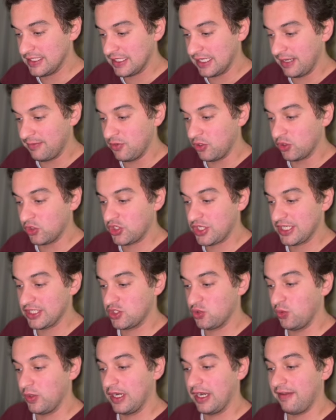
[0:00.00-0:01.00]
claim your chance
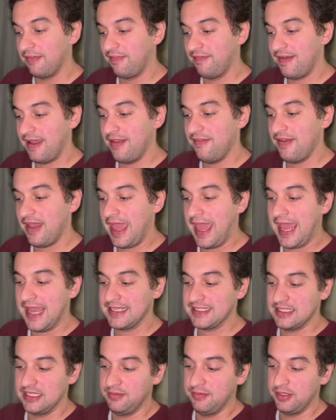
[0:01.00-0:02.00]
to win a
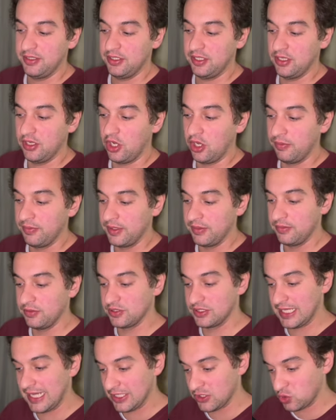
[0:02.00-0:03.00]
5x Liberty
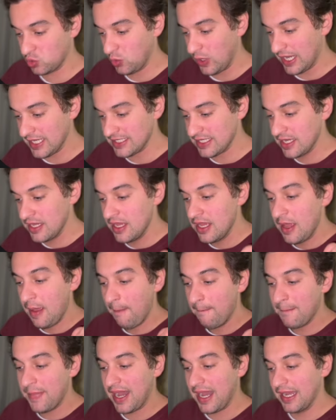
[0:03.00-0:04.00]
Omnibus as well.
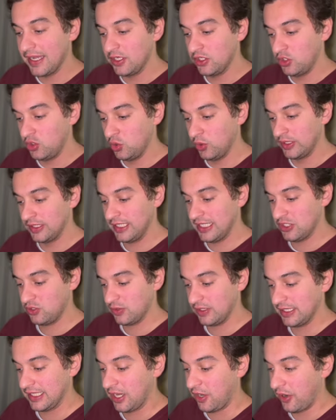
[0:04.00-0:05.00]
By doing this
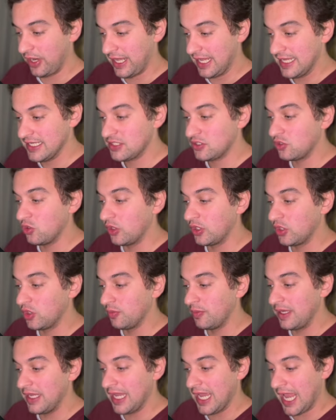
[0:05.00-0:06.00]
one, there is going to
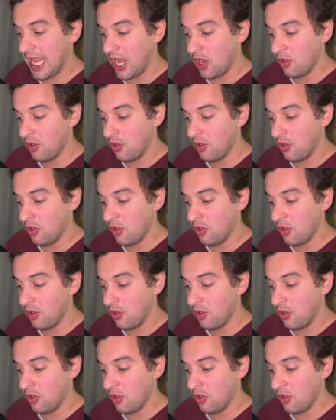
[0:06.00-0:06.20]
be a